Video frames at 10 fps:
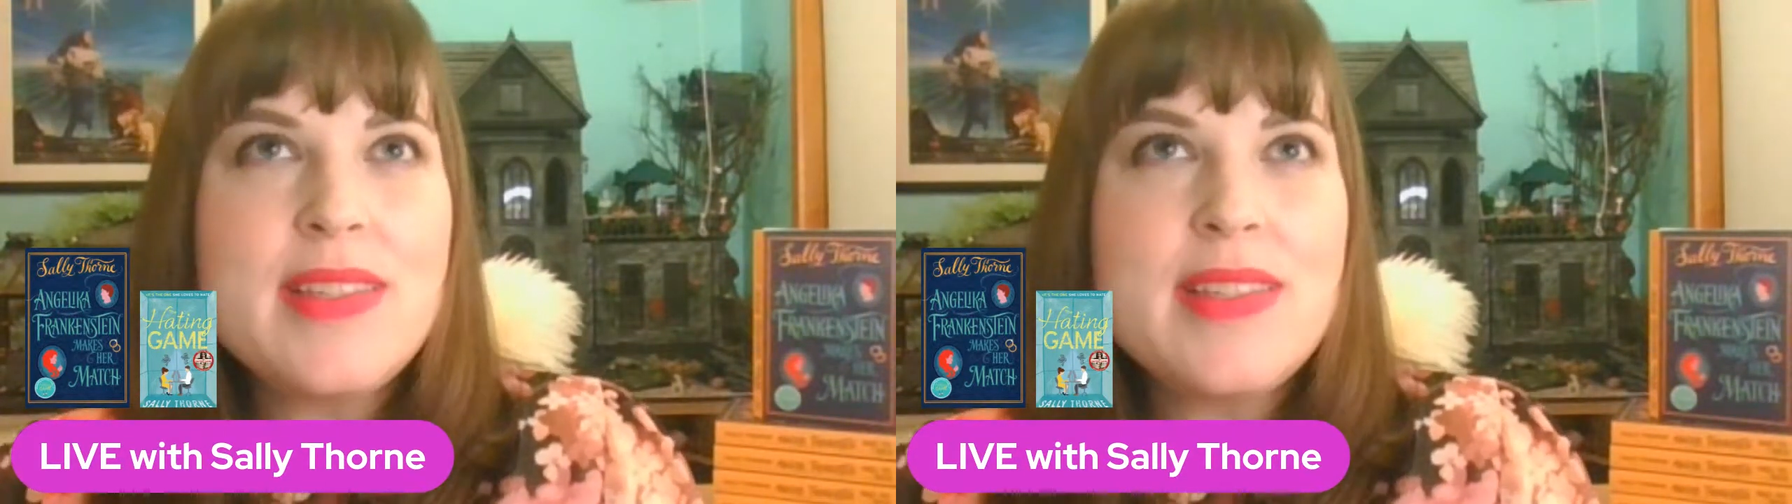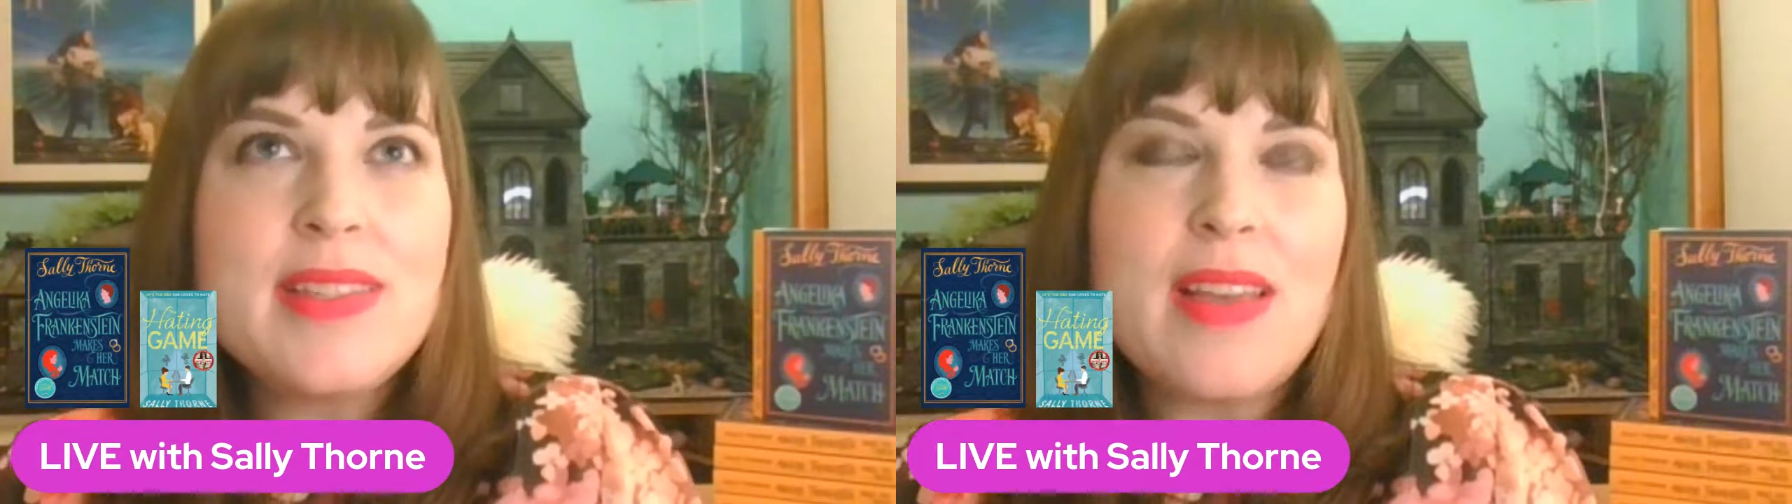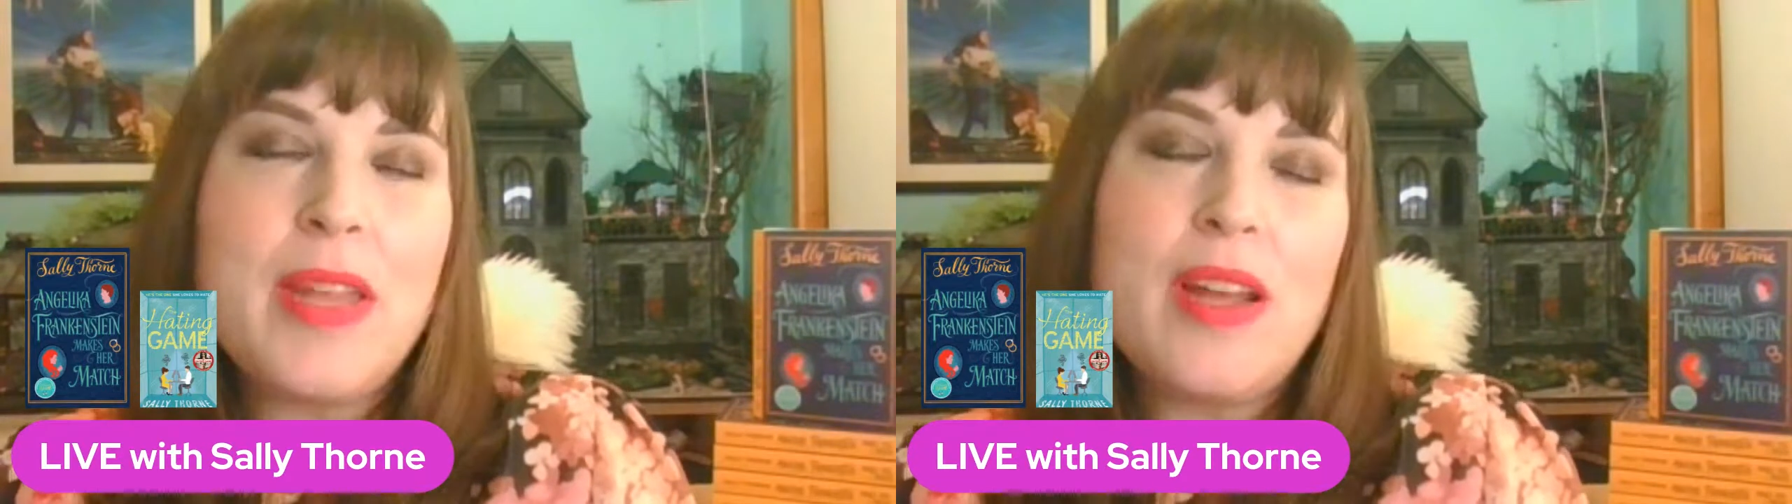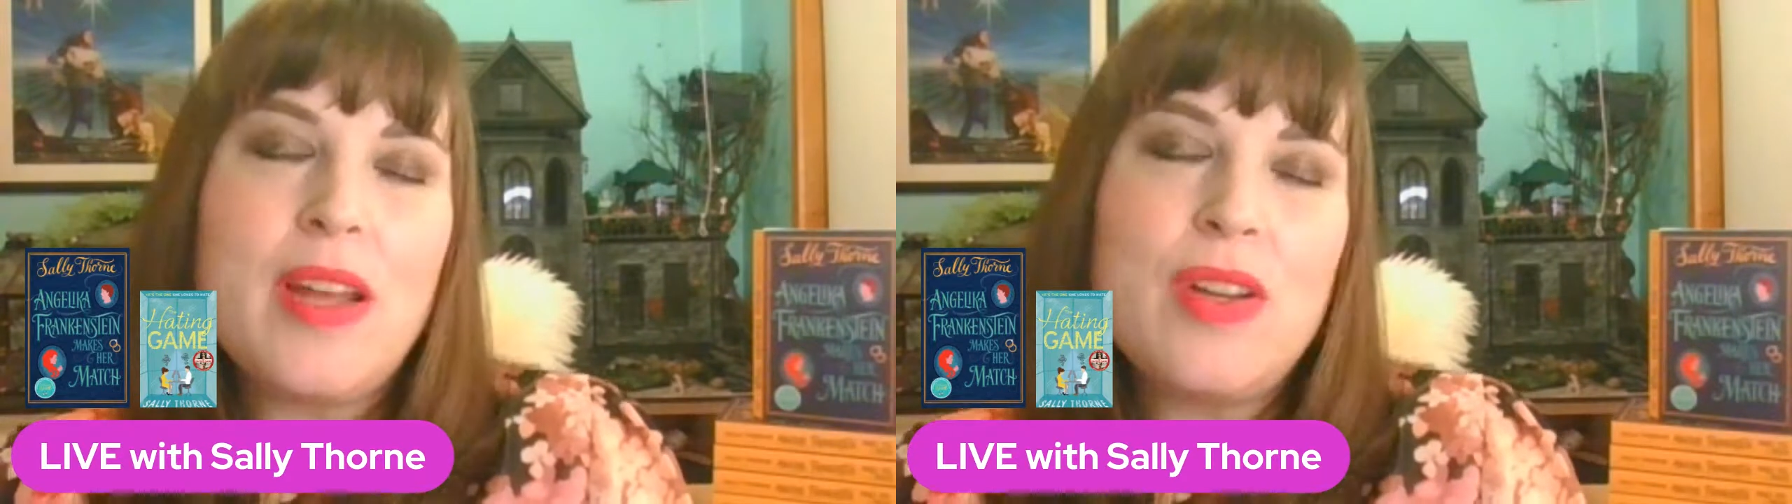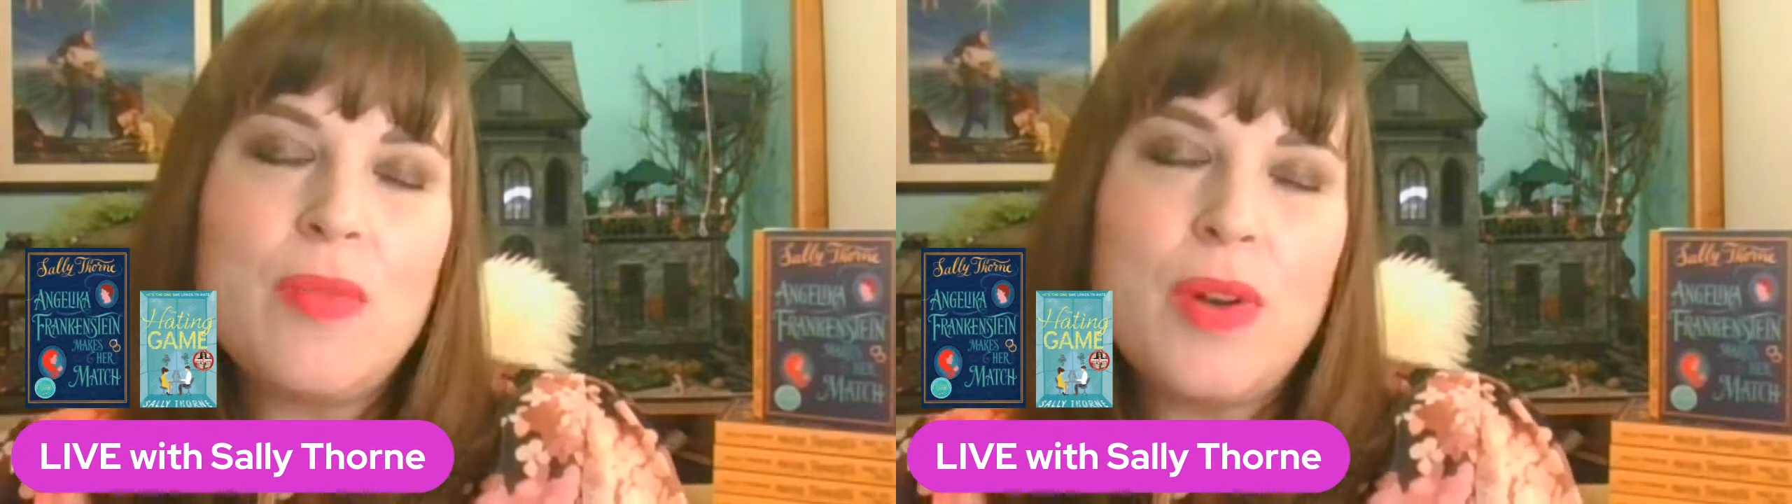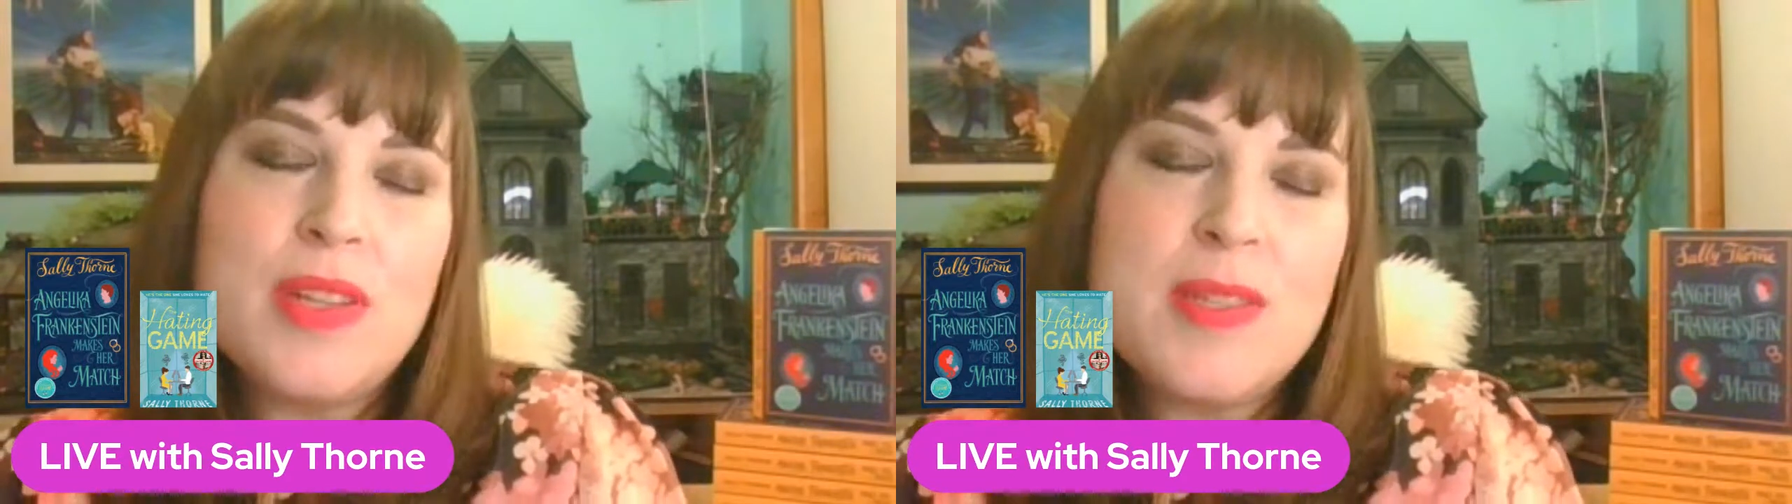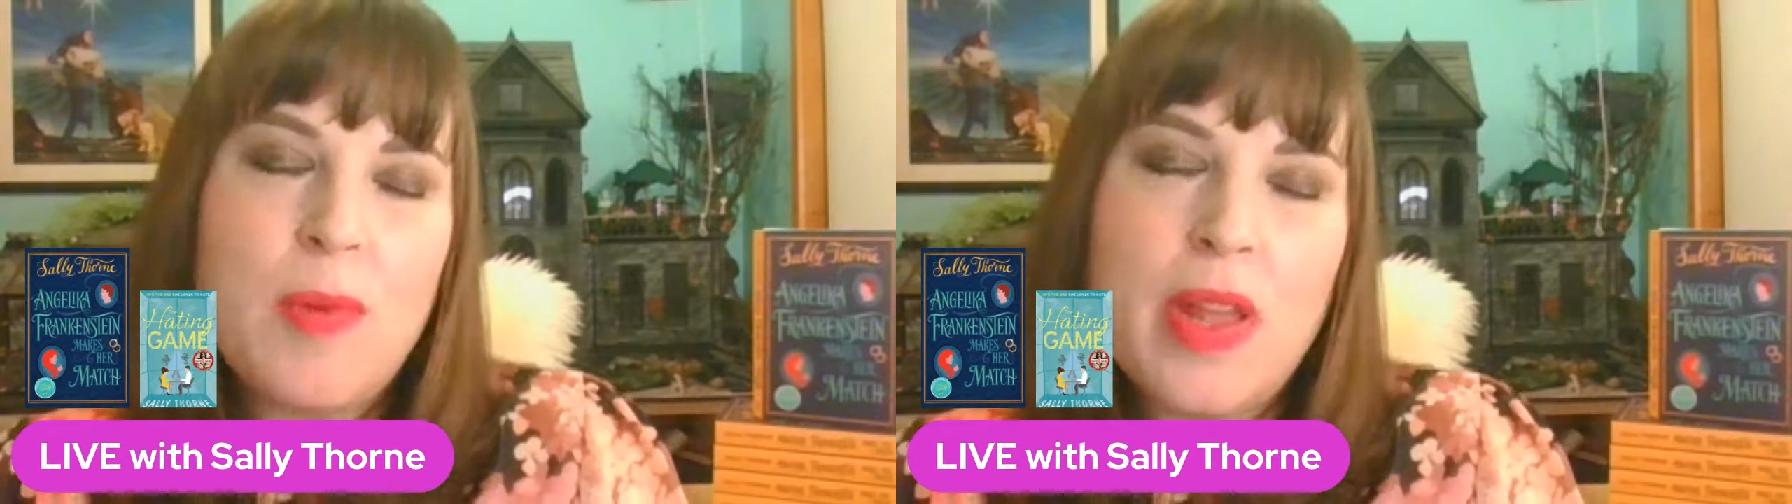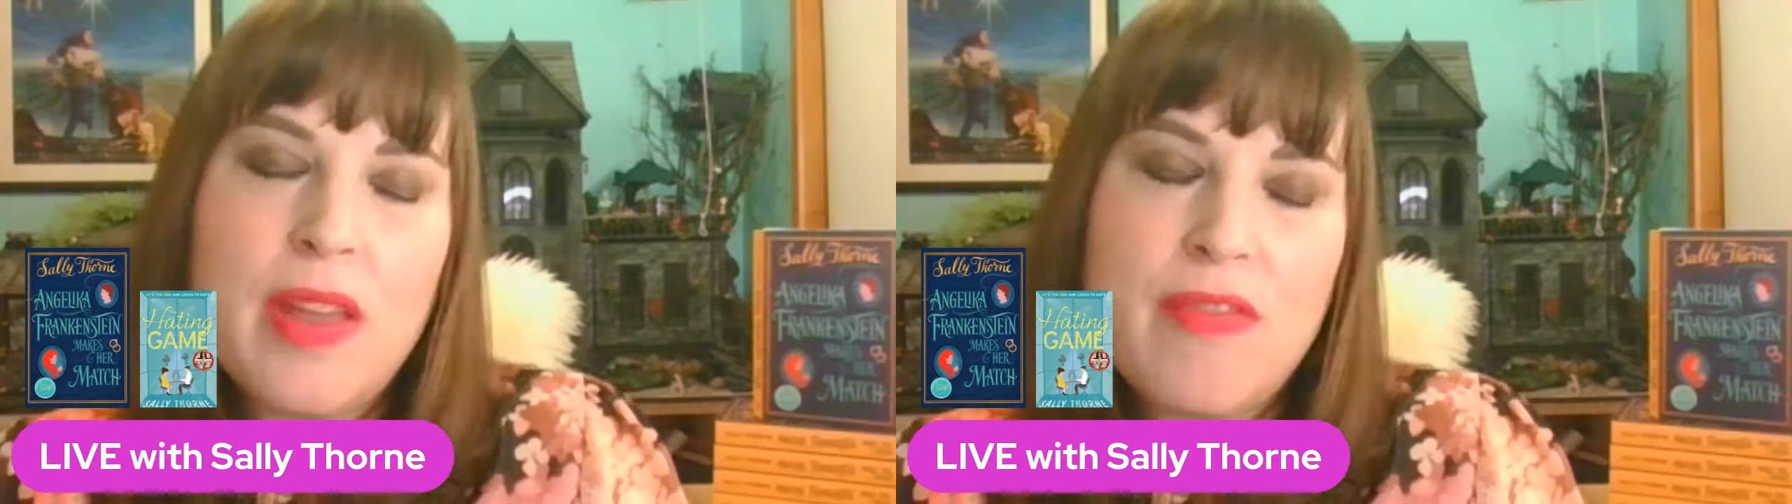I mean, I don't want to spoil it
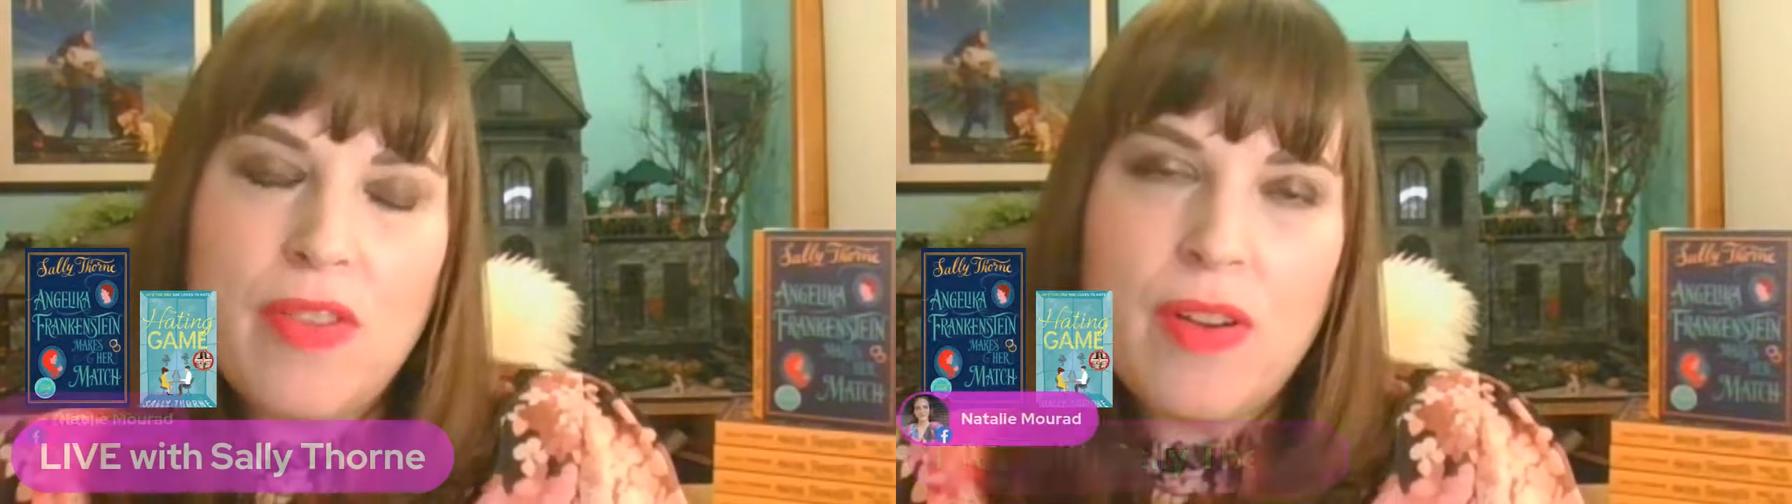for